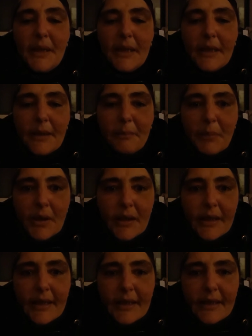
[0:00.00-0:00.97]
by
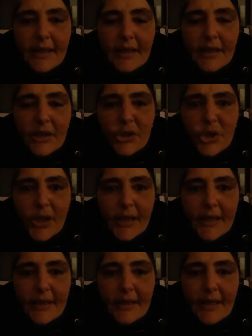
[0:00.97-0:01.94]
getting a
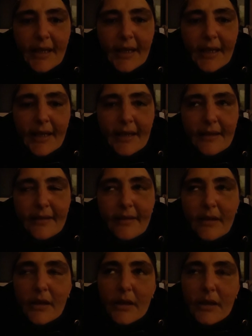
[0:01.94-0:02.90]
chain and
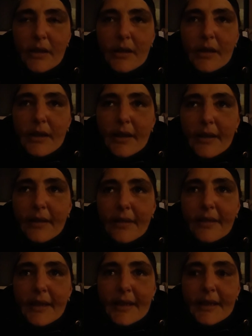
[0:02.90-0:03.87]

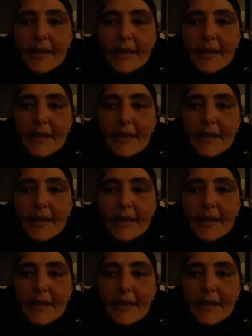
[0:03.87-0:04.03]
the